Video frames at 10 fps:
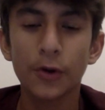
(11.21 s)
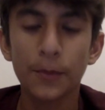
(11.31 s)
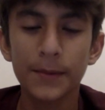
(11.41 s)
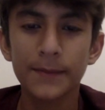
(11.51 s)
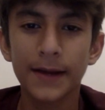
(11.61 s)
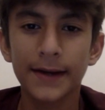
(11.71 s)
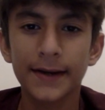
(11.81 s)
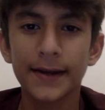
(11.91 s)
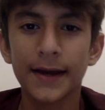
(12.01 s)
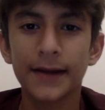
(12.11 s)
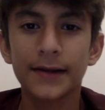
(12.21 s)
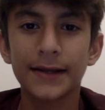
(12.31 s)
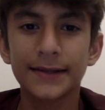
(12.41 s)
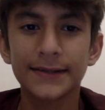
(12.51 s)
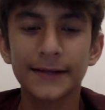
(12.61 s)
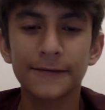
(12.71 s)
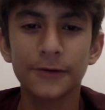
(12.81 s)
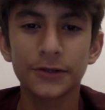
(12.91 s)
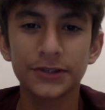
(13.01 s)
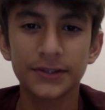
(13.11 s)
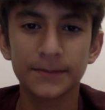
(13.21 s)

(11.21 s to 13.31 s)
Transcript: open-minded and a less self-conscious